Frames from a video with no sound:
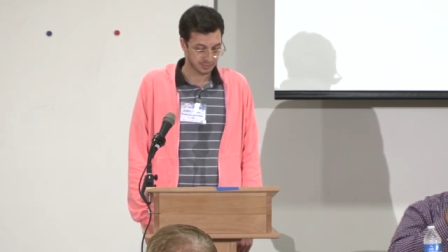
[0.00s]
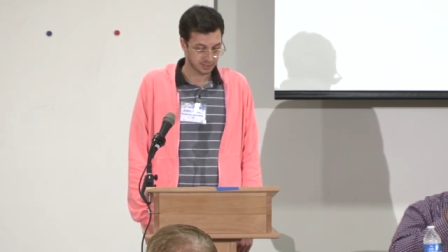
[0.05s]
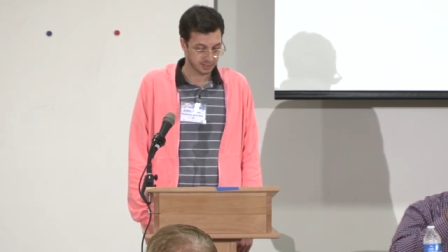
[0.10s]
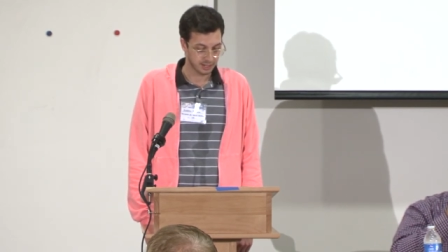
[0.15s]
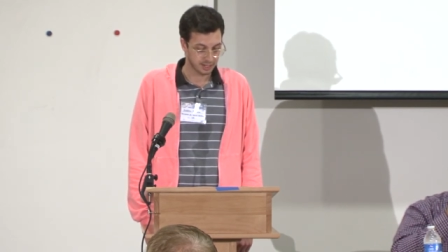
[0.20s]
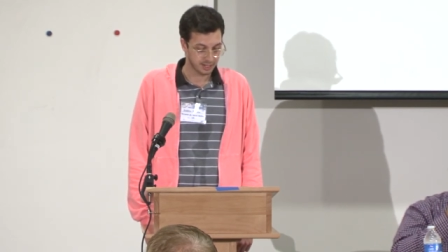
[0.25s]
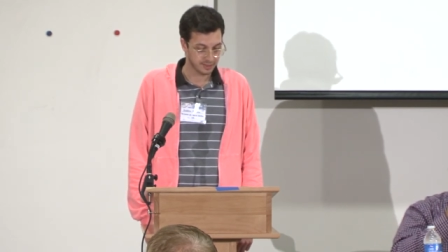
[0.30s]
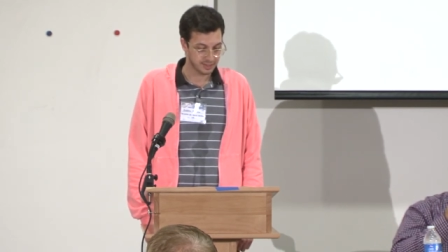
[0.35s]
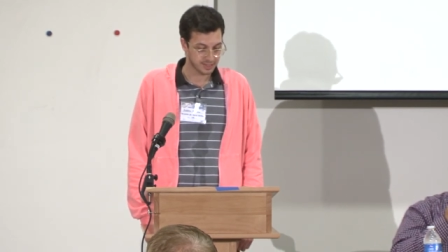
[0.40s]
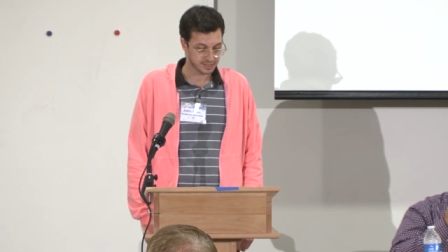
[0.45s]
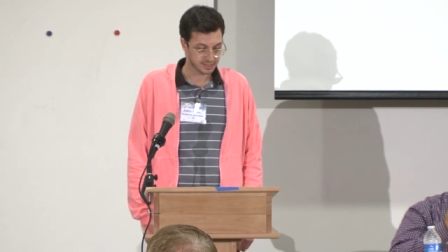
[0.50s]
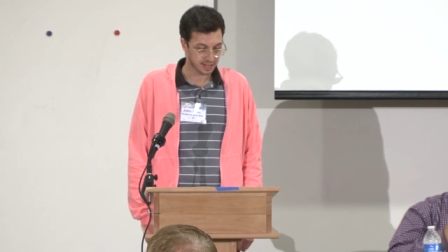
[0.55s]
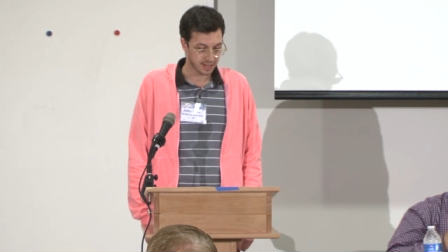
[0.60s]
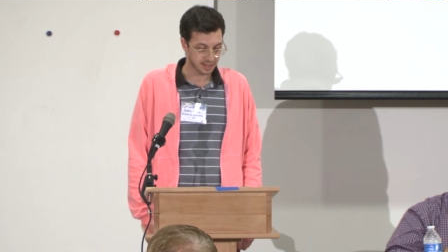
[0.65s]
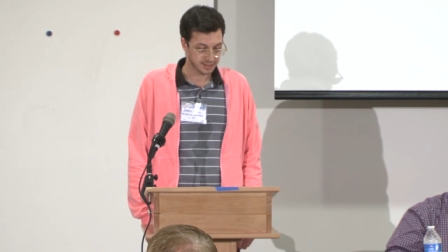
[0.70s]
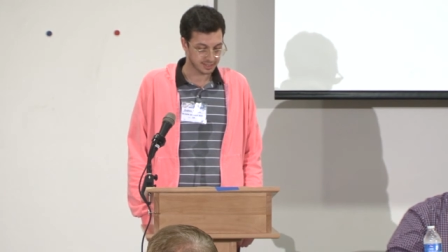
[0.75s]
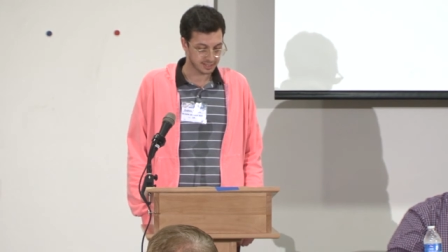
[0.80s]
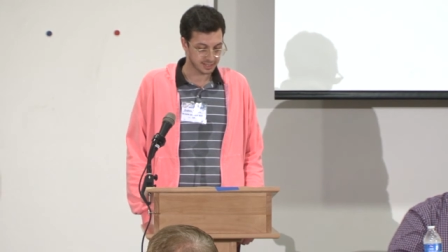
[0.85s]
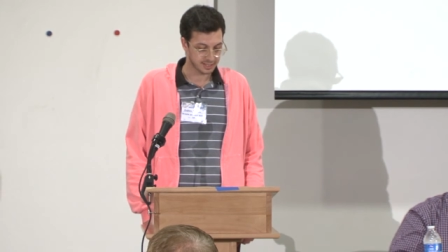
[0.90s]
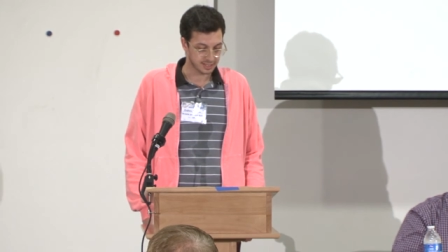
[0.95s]
In this
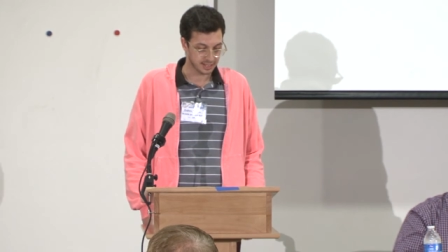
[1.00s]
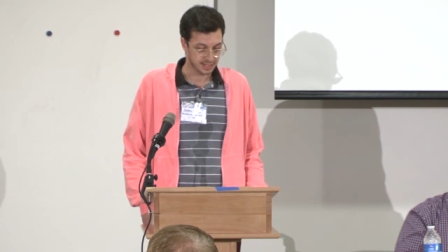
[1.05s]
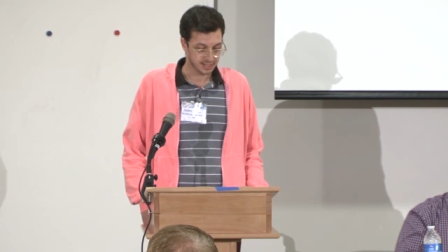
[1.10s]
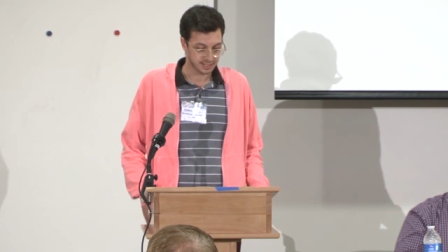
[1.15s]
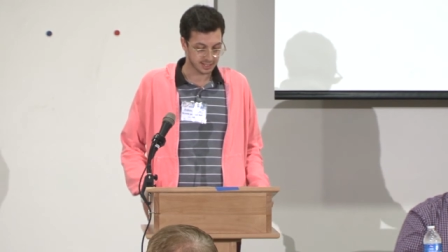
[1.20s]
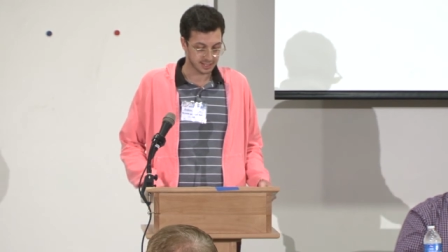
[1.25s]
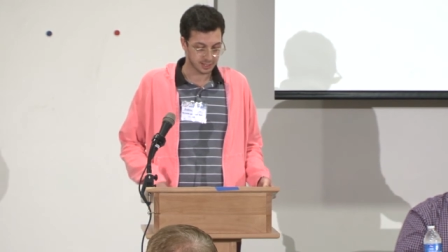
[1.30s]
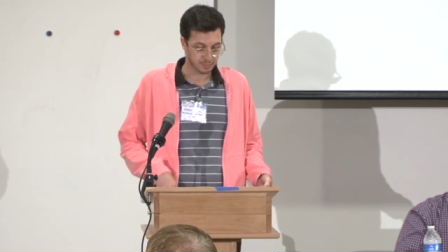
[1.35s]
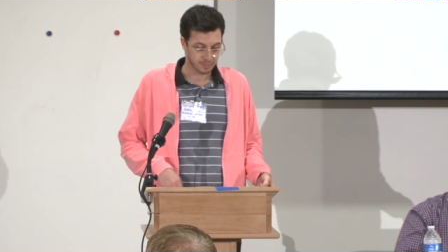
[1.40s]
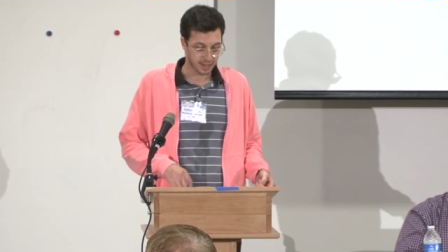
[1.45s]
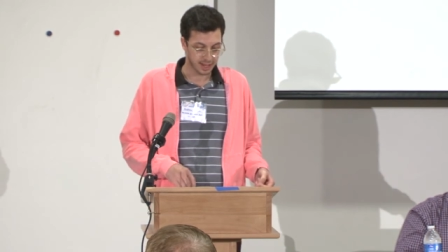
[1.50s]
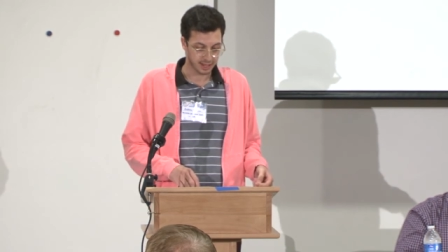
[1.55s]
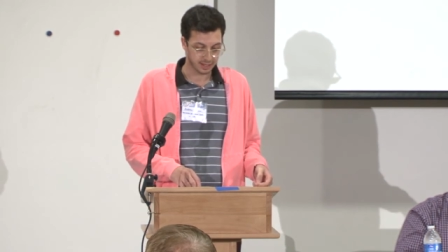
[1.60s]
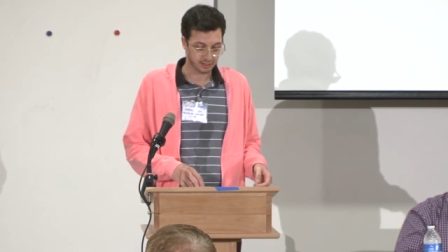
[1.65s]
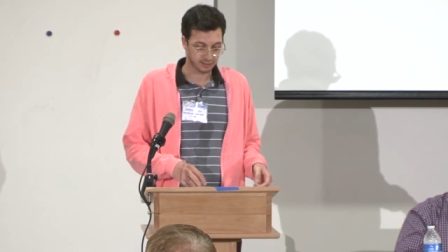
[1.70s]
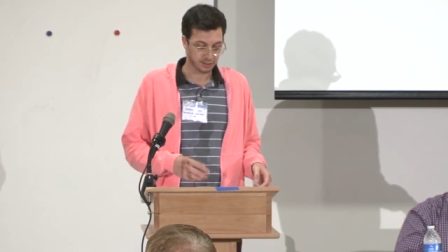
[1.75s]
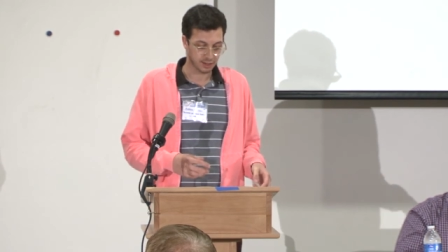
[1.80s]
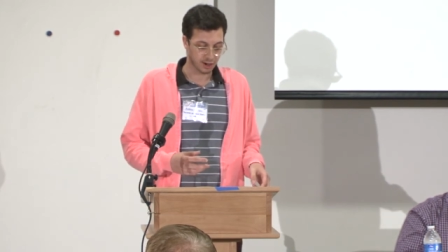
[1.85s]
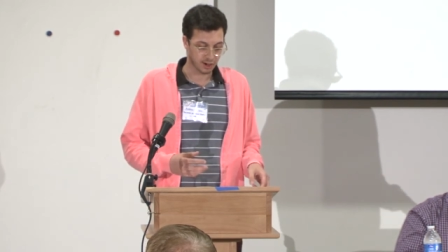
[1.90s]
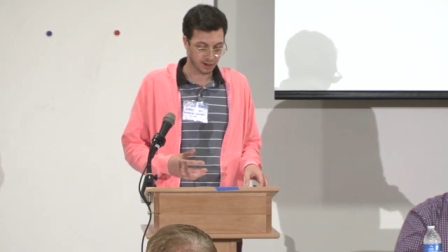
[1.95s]
case, it's easy to peg a
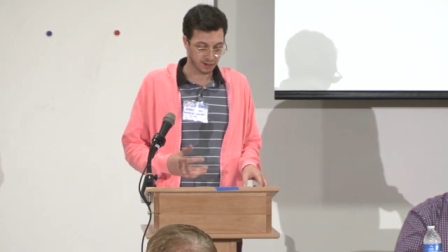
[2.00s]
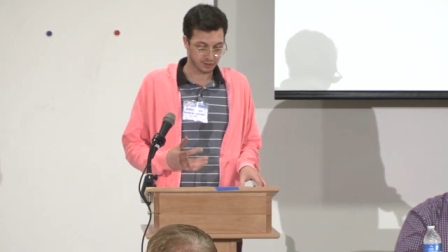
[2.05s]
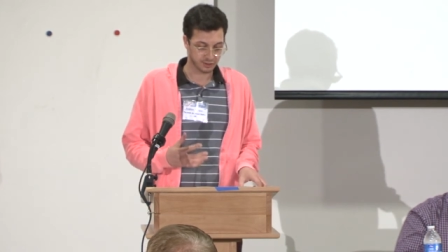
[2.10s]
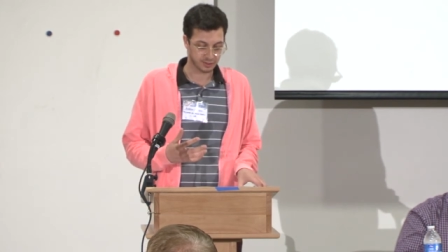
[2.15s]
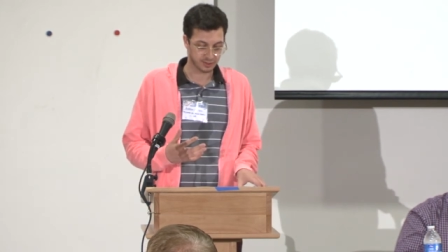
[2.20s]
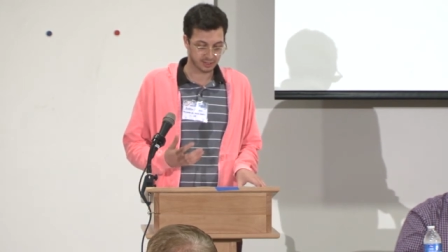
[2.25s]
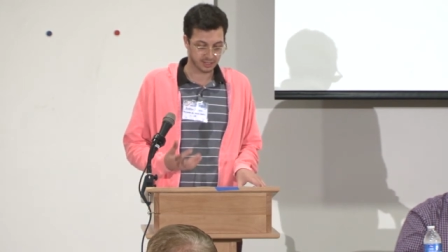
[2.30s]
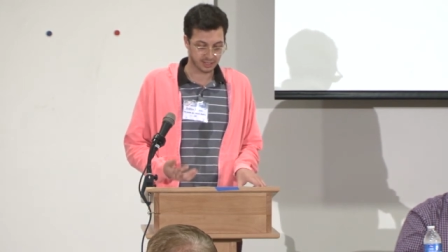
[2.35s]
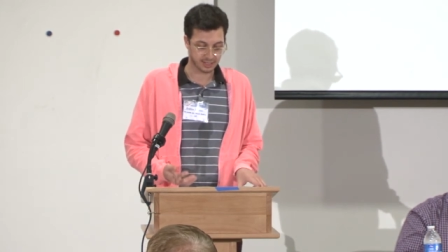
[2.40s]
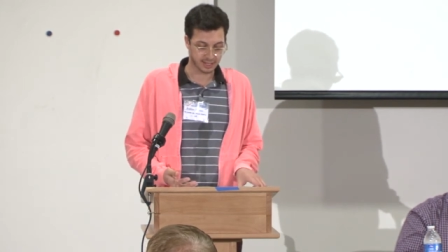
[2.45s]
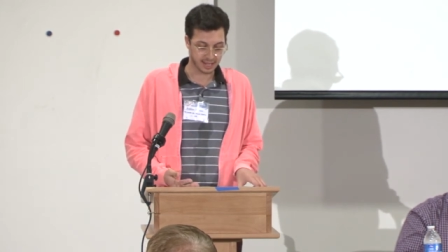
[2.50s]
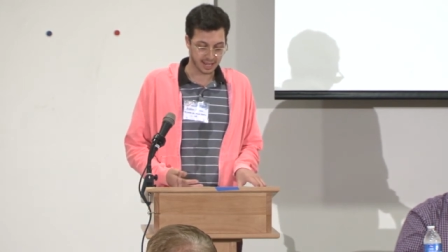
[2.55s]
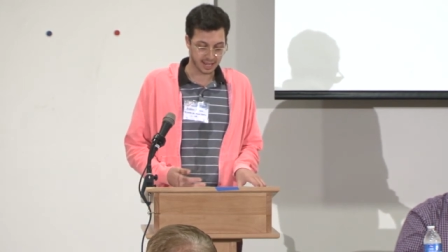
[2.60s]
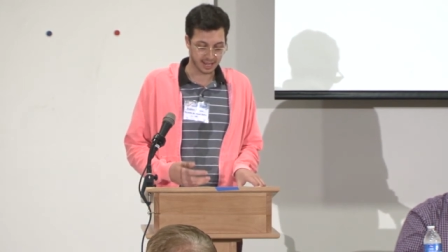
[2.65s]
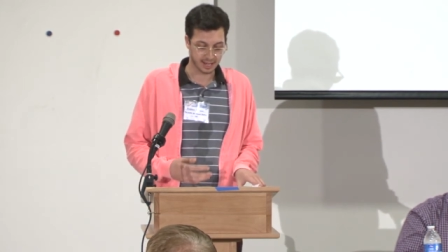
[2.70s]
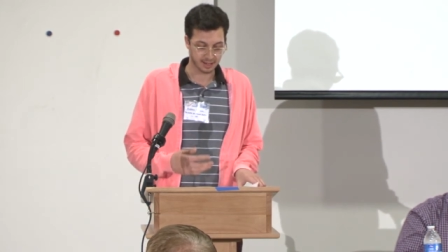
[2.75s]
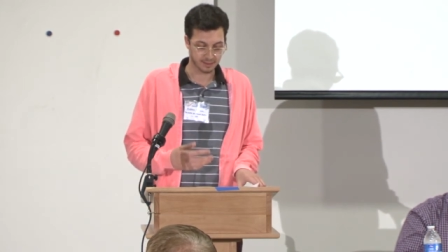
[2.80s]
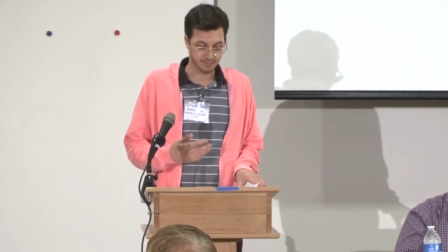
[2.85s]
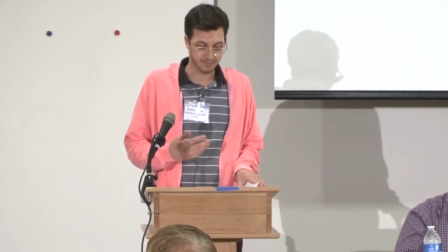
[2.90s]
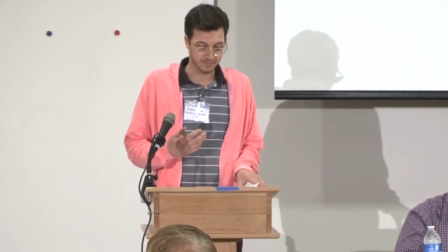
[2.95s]
large
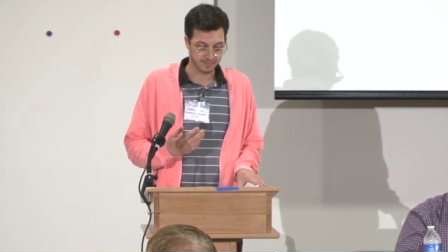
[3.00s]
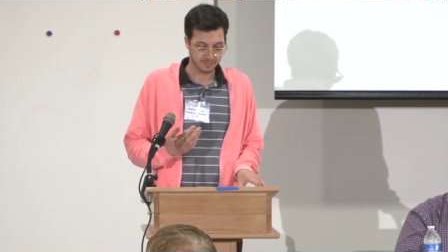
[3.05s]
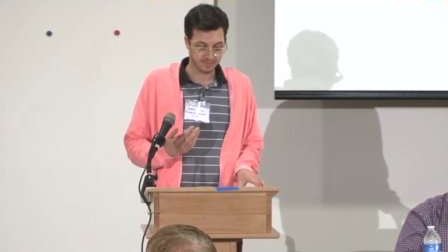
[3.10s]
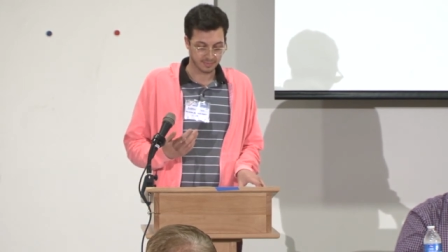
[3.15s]
gay